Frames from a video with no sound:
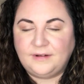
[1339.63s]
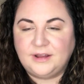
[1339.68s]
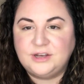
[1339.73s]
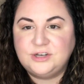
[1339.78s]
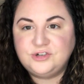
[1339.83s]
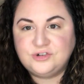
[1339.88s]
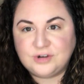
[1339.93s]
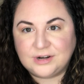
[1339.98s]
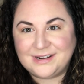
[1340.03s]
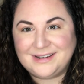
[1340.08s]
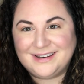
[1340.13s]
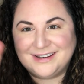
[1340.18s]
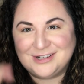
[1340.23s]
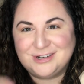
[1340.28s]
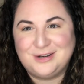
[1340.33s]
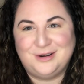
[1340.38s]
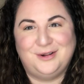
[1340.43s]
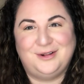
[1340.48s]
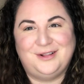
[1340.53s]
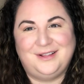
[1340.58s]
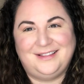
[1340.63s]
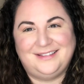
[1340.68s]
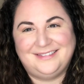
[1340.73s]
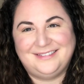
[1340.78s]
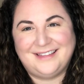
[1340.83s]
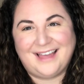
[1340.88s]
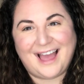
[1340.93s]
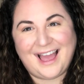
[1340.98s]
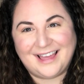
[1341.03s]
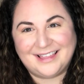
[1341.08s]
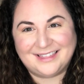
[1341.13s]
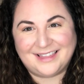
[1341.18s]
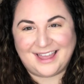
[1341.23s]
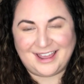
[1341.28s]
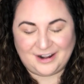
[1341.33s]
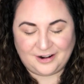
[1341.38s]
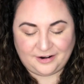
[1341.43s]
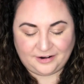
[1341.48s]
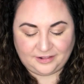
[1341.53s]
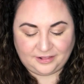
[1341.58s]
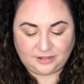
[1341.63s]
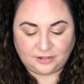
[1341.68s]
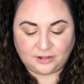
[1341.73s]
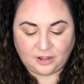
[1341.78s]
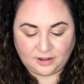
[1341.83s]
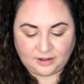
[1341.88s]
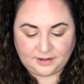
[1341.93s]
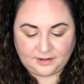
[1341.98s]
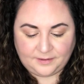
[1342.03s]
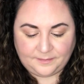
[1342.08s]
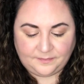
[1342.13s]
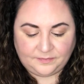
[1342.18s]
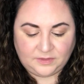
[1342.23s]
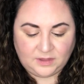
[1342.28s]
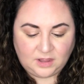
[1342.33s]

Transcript: a traditional eyeliner look,